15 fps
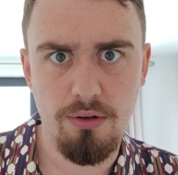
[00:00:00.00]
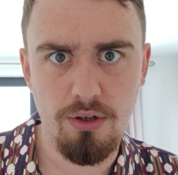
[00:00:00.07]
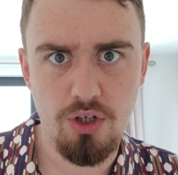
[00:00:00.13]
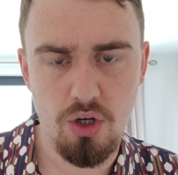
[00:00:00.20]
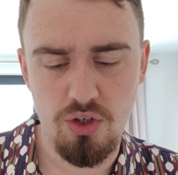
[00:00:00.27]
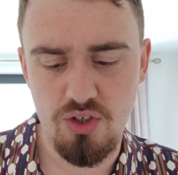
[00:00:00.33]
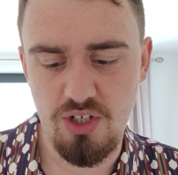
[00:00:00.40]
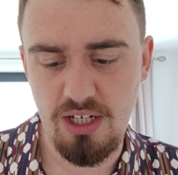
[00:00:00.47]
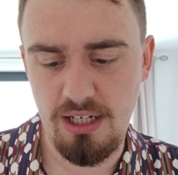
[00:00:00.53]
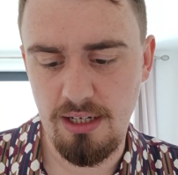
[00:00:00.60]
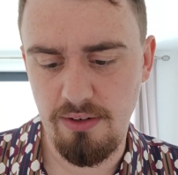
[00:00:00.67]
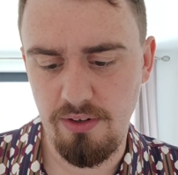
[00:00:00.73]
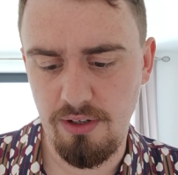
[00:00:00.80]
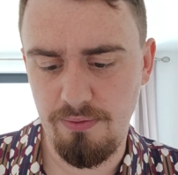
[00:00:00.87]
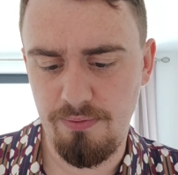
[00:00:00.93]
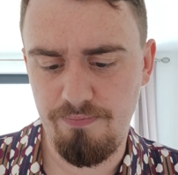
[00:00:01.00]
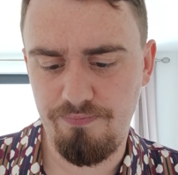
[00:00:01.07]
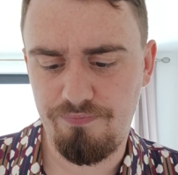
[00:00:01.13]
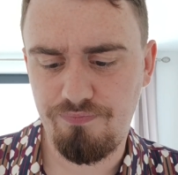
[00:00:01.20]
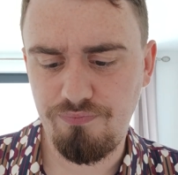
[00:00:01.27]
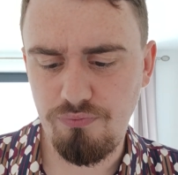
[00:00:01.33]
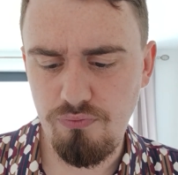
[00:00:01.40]
John Cena
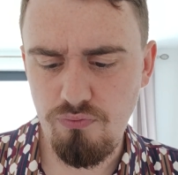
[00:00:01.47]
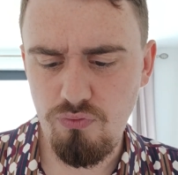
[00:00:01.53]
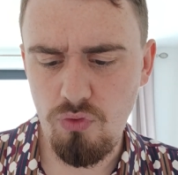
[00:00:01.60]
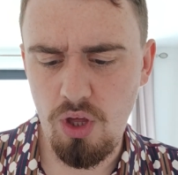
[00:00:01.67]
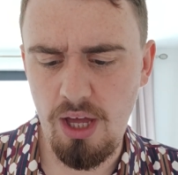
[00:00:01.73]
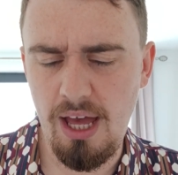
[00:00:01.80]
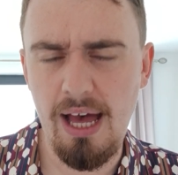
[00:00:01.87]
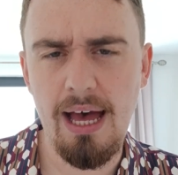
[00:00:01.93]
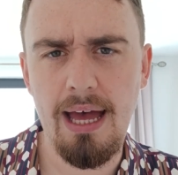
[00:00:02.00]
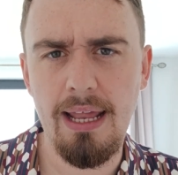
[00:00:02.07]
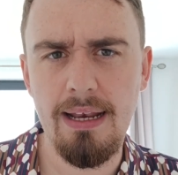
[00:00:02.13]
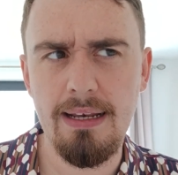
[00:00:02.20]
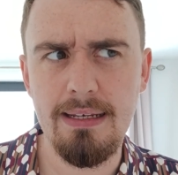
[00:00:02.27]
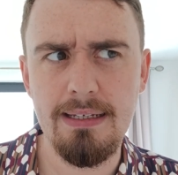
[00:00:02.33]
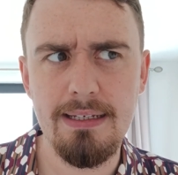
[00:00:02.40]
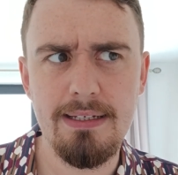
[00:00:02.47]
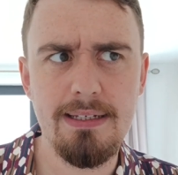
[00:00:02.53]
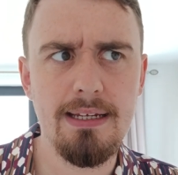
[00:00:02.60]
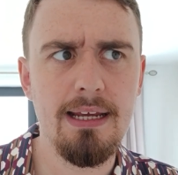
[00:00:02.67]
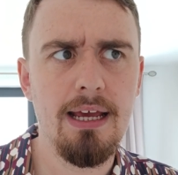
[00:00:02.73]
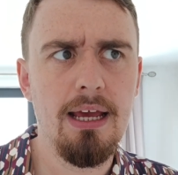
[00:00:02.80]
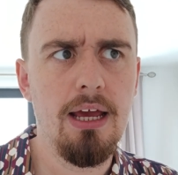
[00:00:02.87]
and
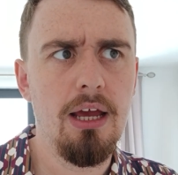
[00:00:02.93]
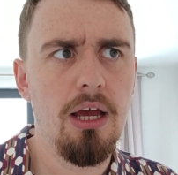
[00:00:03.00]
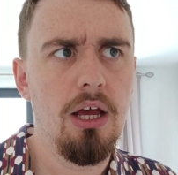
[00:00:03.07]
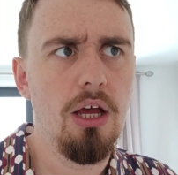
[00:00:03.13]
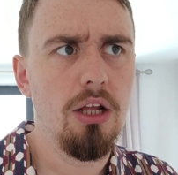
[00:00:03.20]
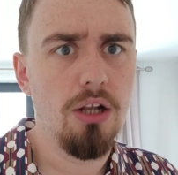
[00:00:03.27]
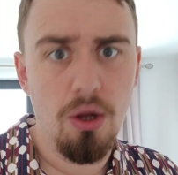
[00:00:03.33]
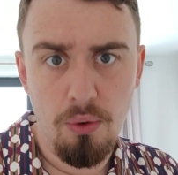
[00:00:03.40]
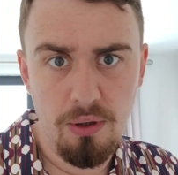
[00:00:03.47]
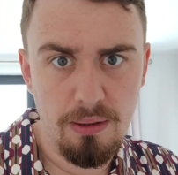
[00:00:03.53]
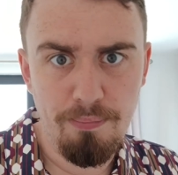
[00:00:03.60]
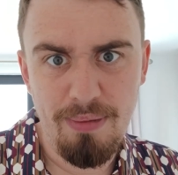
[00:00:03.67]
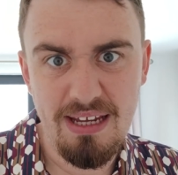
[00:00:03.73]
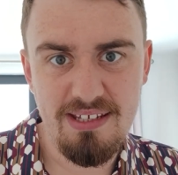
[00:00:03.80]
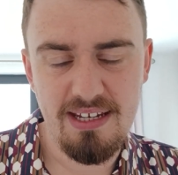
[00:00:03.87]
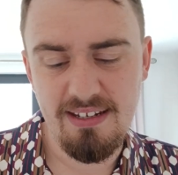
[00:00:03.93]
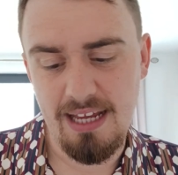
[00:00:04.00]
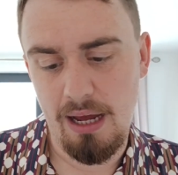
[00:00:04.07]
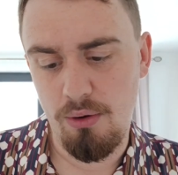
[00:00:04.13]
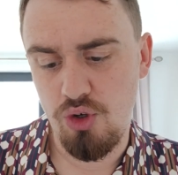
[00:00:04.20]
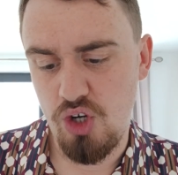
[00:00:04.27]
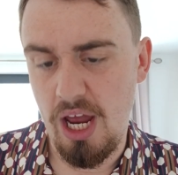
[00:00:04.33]
Logan beating
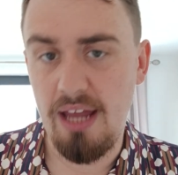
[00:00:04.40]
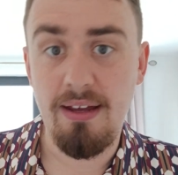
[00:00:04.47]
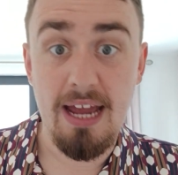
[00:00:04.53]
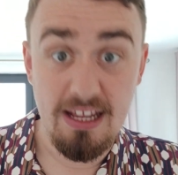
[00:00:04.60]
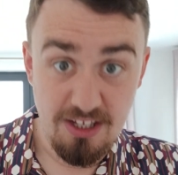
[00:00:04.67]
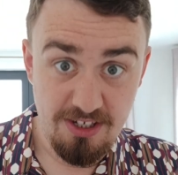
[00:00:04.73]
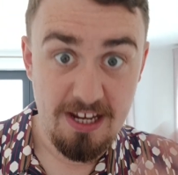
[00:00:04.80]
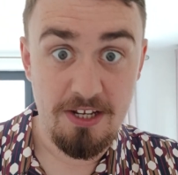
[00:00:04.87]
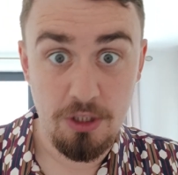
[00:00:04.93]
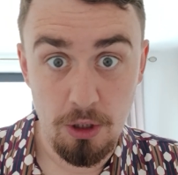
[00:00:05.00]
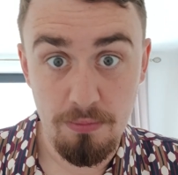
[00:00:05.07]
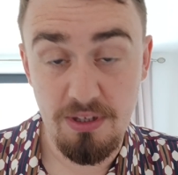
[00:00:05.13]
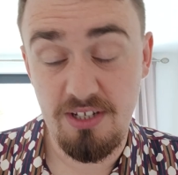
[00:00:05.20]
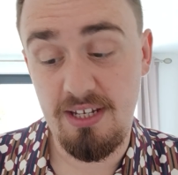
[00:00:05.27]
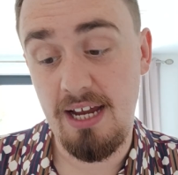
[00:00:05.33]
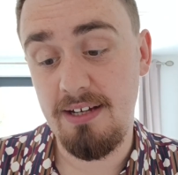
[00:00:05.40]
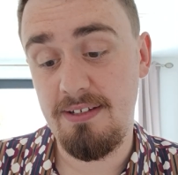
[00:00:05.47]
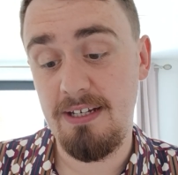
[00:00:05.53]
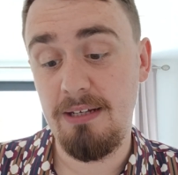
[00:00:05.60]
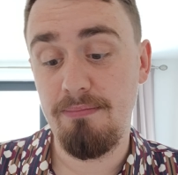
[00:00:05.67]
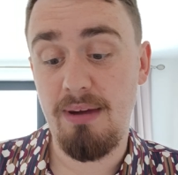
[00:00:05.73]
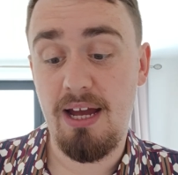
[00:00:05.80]
down Jay, hence setting up this tag
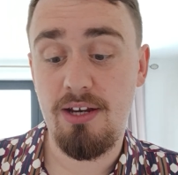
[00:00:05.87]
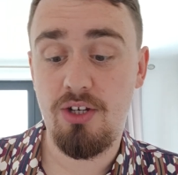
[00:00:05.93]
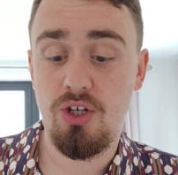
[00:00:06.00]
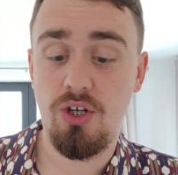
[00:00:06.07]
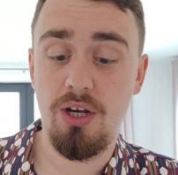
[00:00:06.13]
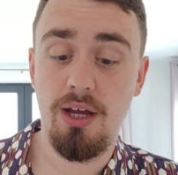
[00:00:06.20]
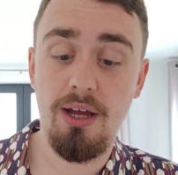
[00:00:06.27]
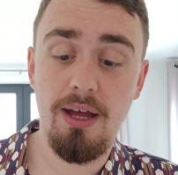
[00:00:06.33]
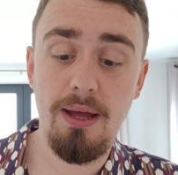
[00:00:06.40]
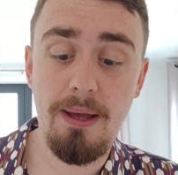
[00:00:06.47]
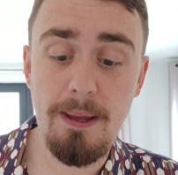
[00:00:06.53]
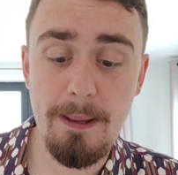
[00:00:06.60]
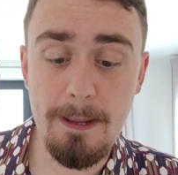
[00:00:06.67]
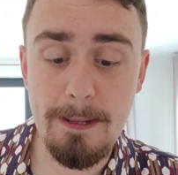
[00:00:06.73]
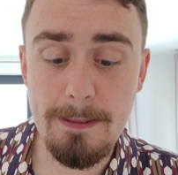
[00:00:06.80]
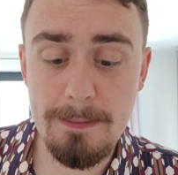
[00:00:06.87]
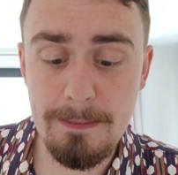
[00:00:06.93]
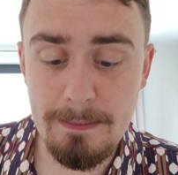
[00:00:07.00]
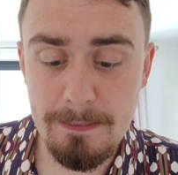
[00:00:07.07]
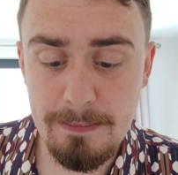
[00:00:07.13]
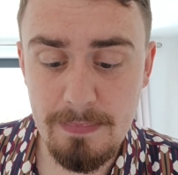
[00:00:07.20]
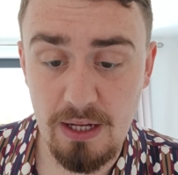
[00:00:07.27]
team match.
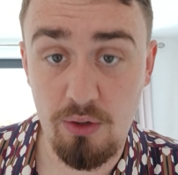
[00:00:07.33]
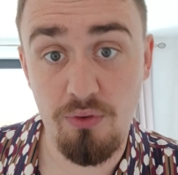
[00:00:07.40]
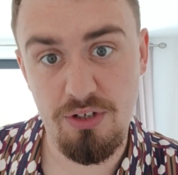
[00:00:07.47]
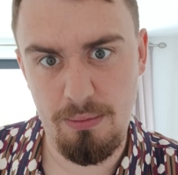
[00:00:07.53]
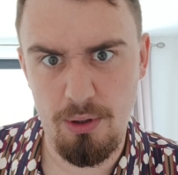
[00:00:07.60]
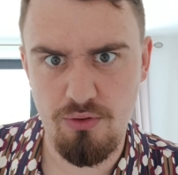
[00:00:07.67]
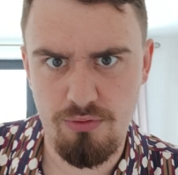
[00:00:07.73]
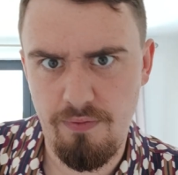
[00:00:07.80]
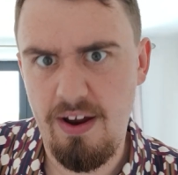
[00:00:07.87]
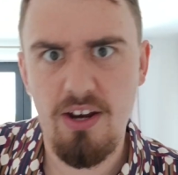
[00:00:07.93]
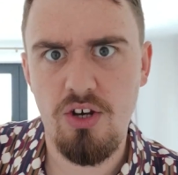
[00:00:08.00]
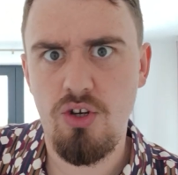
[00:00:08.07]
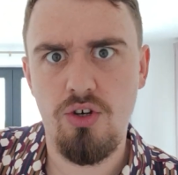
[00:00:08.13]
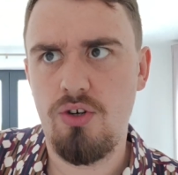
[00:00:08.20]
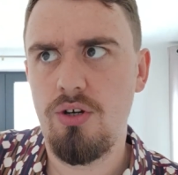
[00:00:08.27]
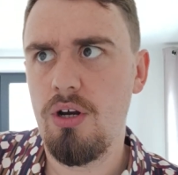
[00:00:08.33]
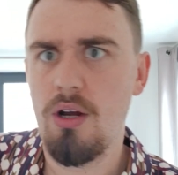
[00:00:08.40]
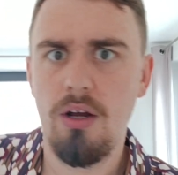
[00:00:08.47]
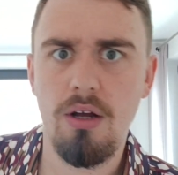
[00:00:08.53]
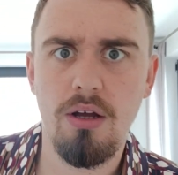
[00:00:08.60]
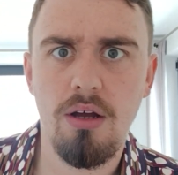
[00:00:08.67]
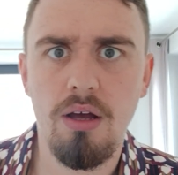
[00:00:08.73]
Of course, he wants revenge
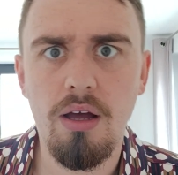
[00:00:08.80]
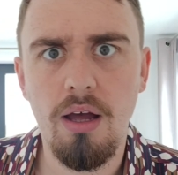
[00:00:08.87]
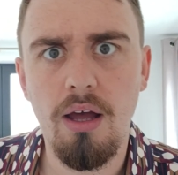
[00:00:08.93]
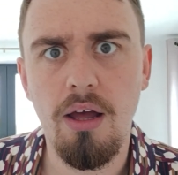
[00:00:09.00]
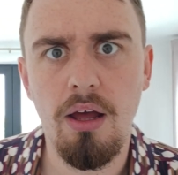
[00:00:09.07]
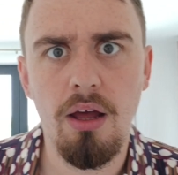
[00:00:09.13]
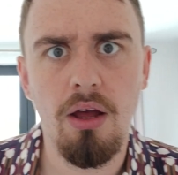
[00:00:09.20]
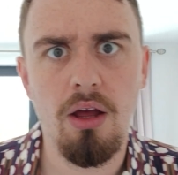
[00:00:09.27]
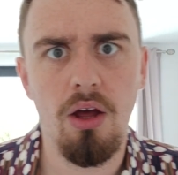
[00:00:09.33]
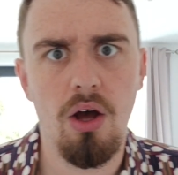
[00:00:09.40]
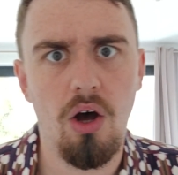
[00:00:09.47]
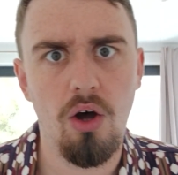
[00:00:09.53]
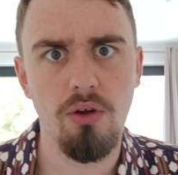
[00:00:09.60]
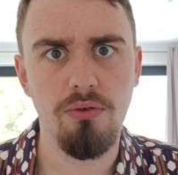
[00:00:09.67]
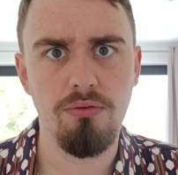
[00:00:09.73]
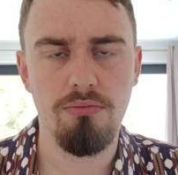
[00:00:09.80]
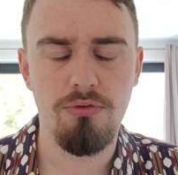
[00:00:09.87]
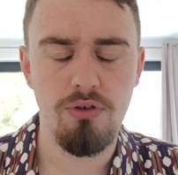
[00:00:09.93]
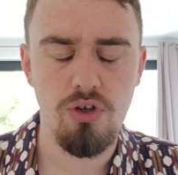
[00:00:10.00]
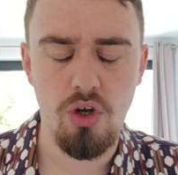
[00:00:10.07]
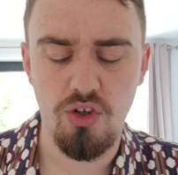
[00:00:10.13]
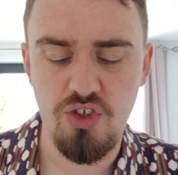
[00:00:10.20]
on
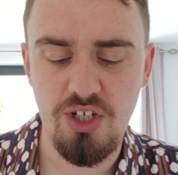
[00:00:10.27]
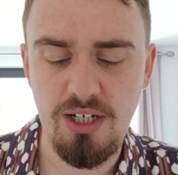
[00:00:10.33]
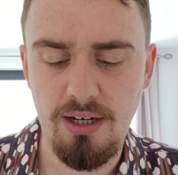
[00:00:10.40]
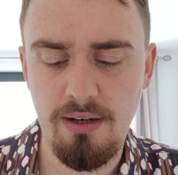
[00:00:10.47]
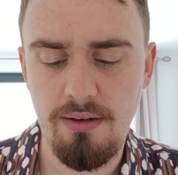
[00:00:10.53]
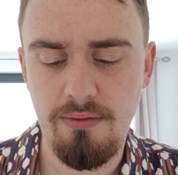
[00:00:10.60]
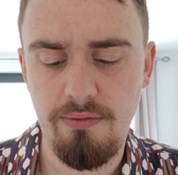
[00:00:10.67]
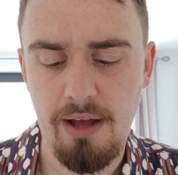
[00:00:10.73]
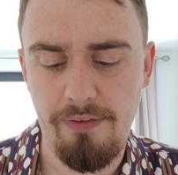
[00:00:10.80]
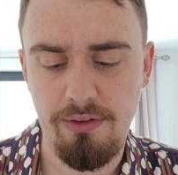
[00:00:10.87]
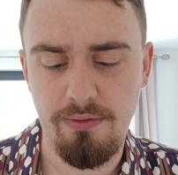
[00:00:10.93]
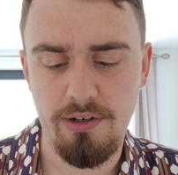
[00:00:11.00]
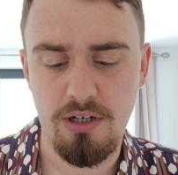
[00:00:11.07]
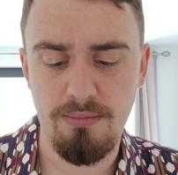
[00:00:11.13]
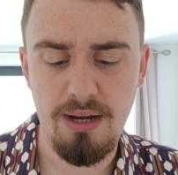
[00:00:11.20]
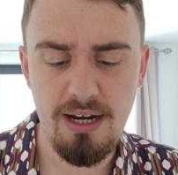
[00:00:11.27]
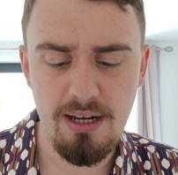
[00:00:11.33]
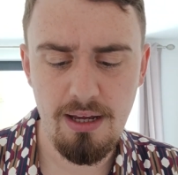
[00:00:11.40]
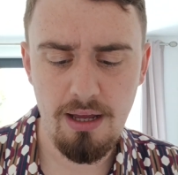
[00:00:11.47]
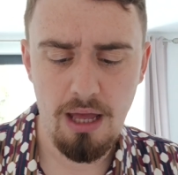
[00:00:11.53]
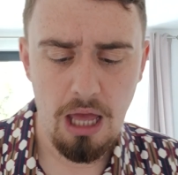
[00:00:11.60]
John Cena after WrestleMania.